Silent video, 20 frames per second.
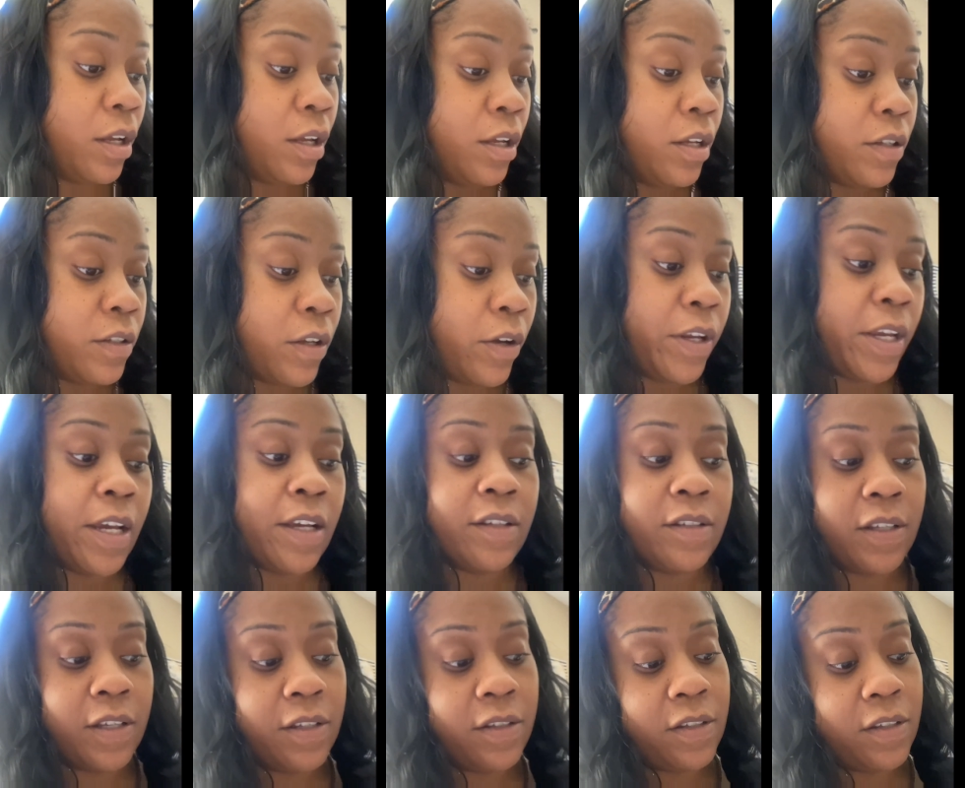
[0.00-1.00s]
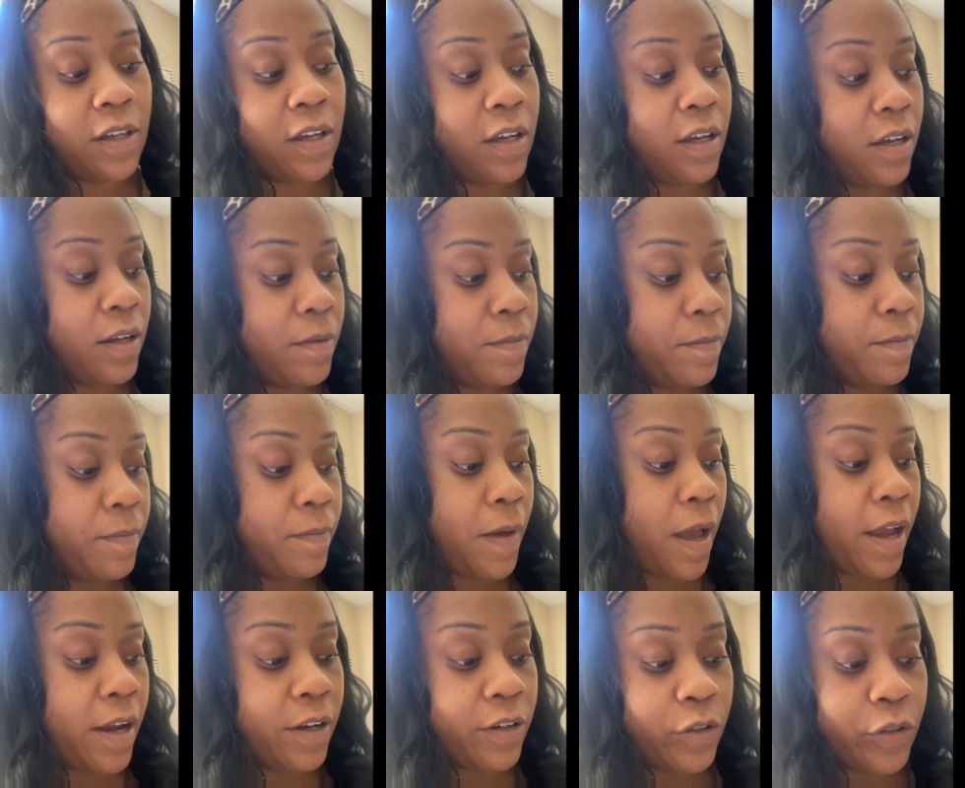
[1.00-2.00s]
So yes, as
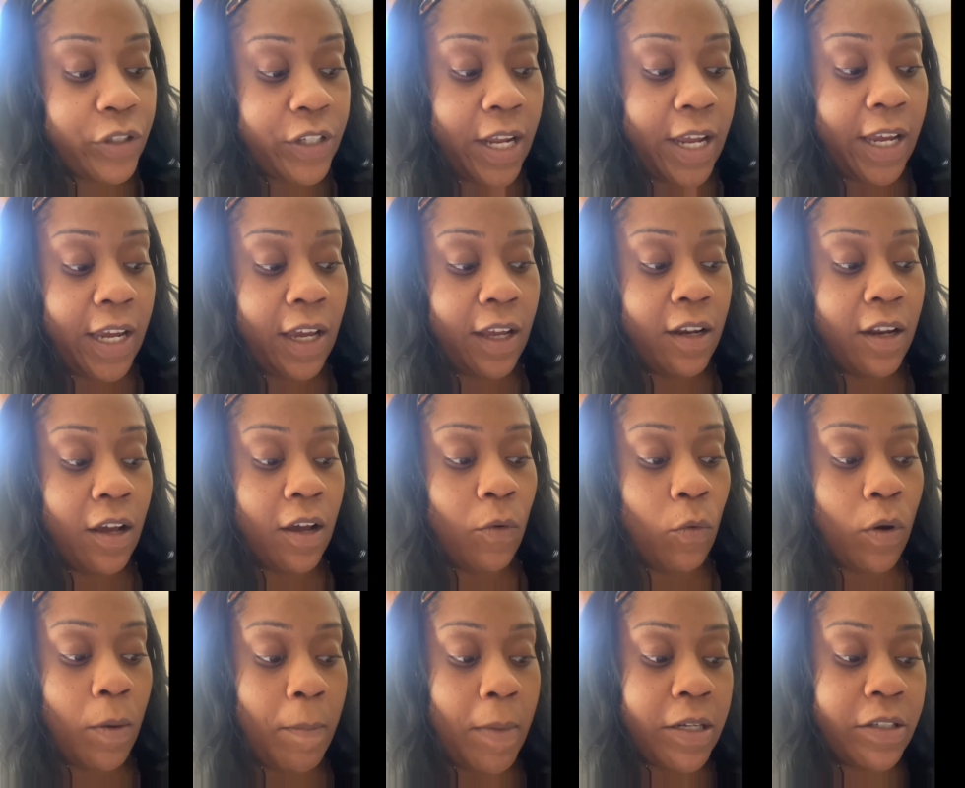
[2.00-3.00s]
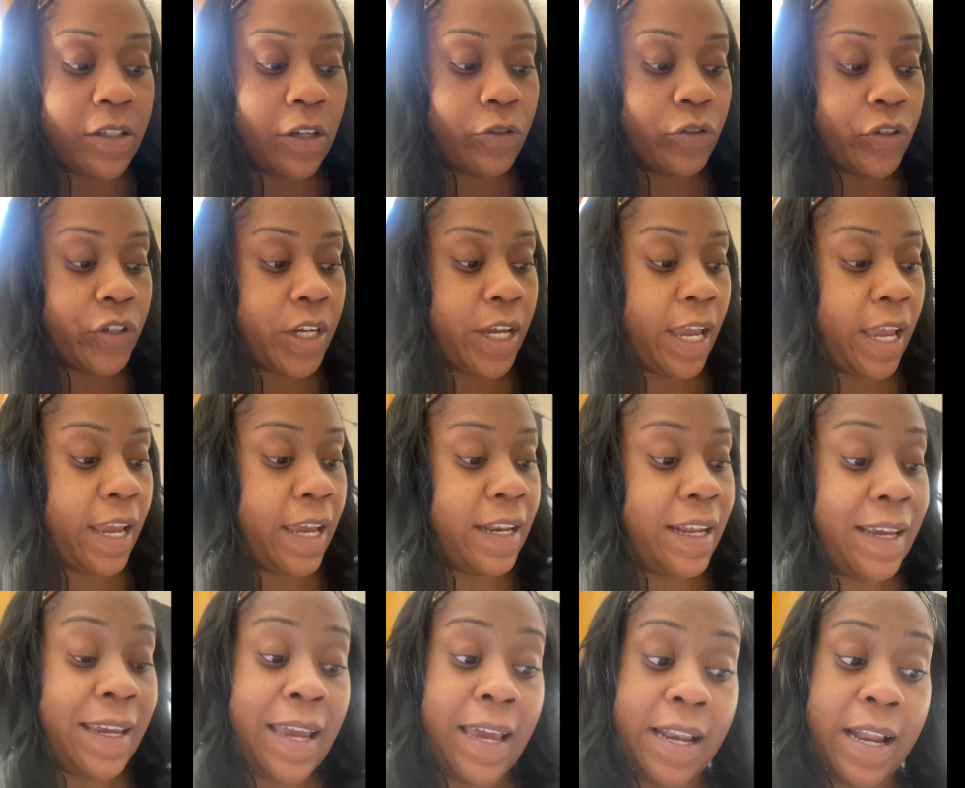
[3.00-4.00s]
I understand what my surgeon can
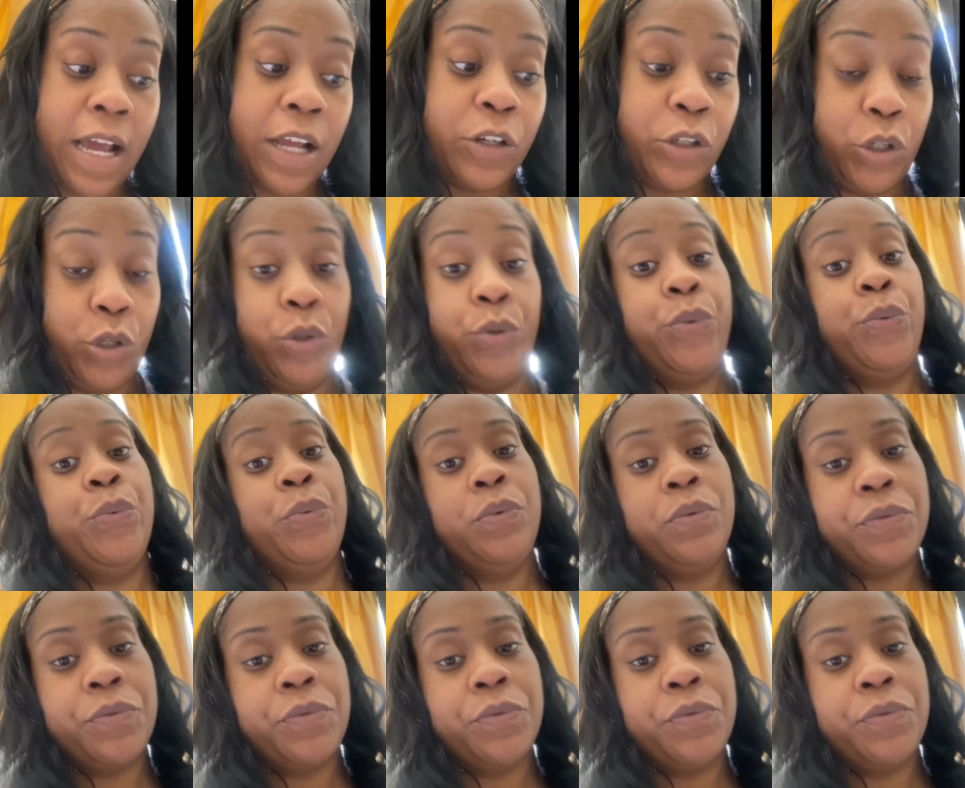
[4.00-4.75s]
and cannot do.